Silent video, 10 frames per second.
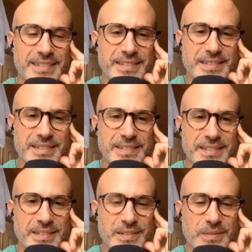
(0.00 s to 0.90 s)

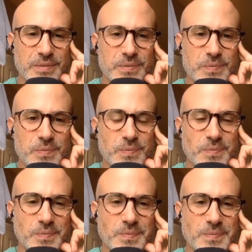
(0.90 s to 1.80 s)

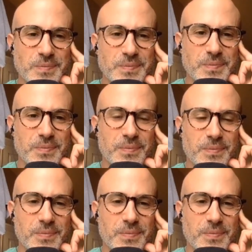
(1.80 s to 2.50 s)
The person shown says nothing.